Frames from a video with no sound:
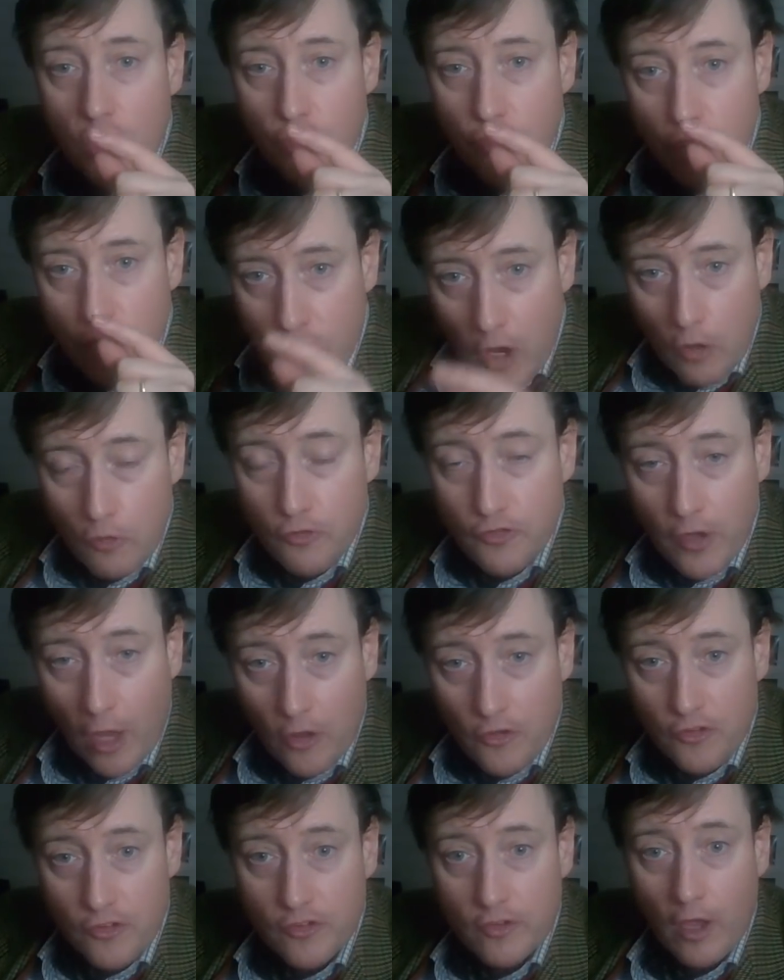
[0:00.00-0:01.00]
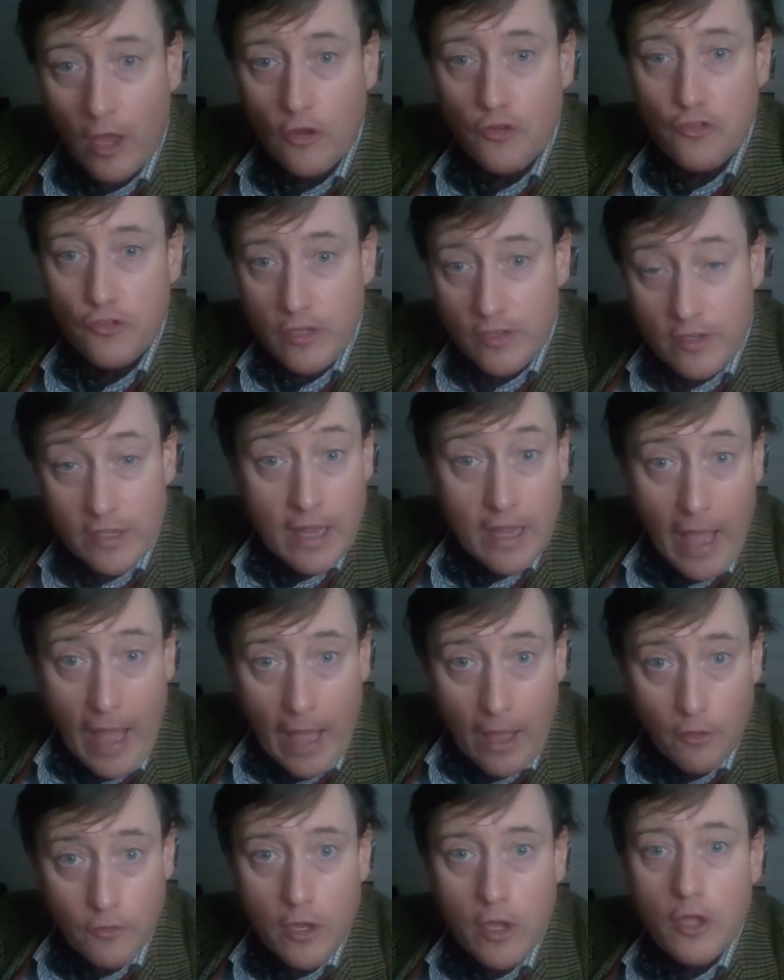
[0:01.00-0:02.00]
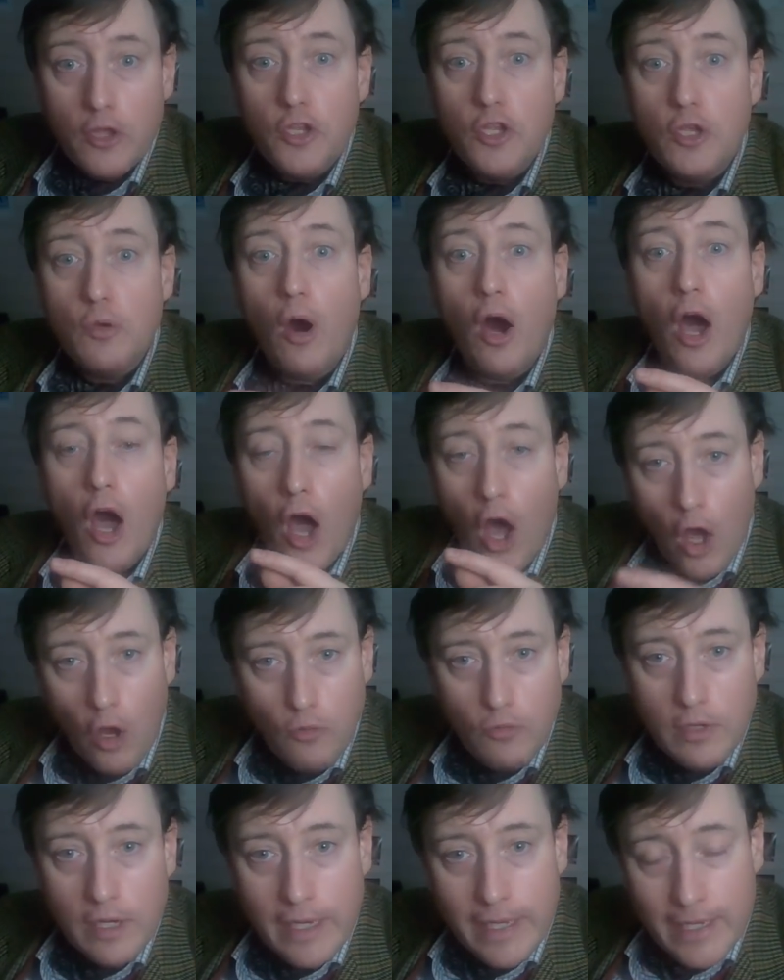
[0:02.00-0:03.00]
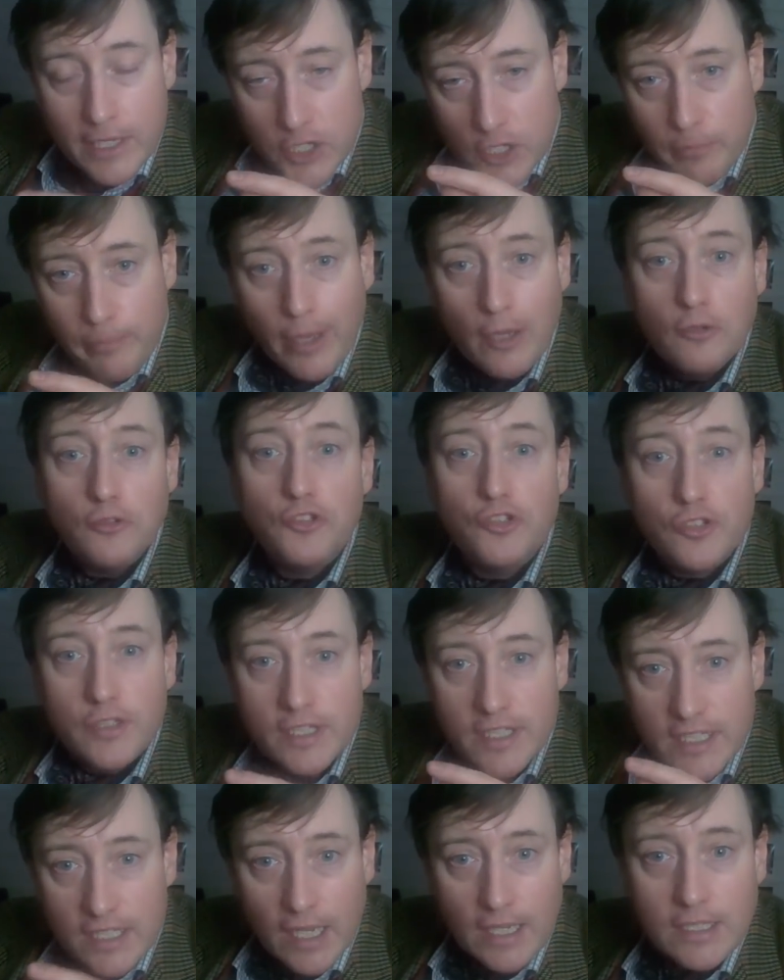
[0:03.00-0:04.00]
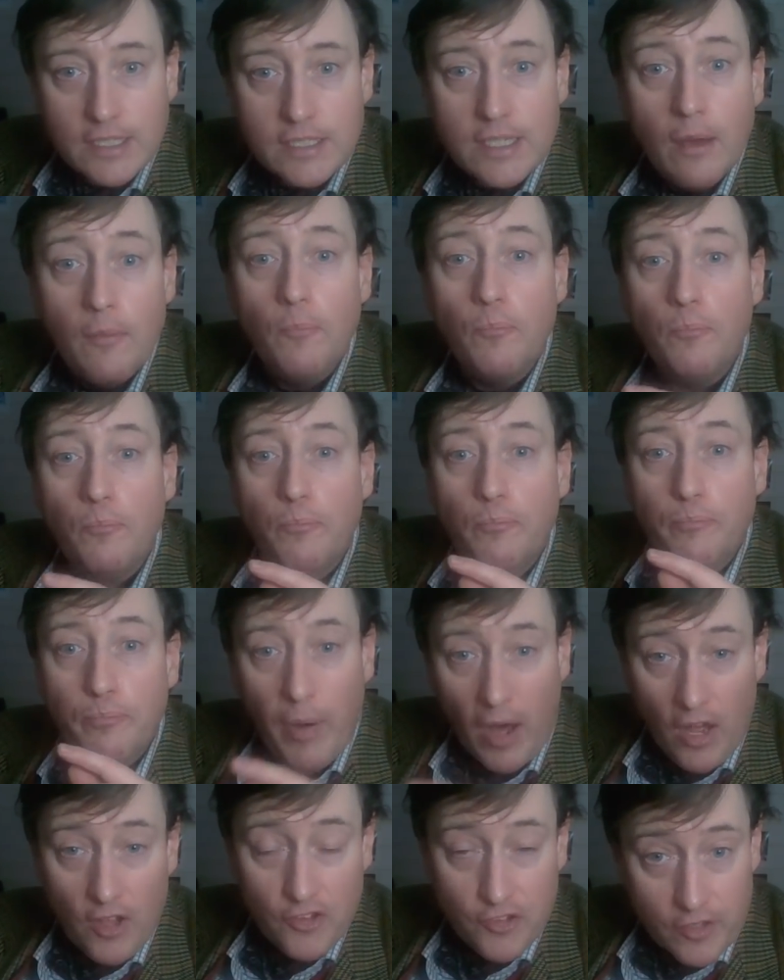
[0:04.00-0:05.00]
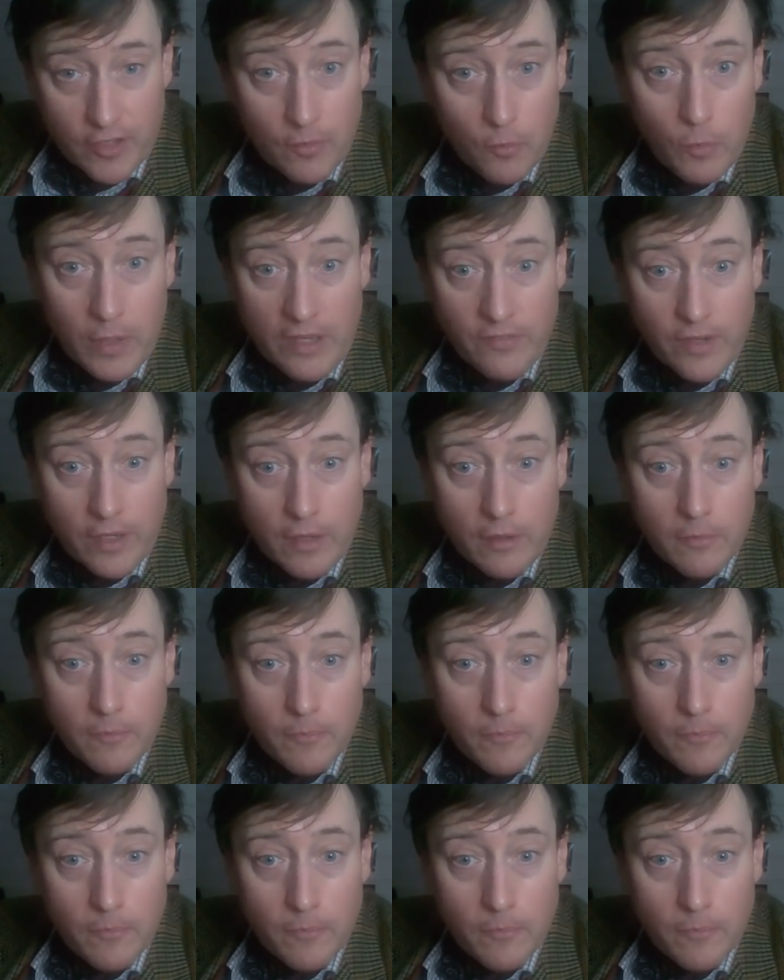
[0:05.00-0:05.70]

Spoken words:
No such discussion is allowed. You are only supposed to discuss basket weaving.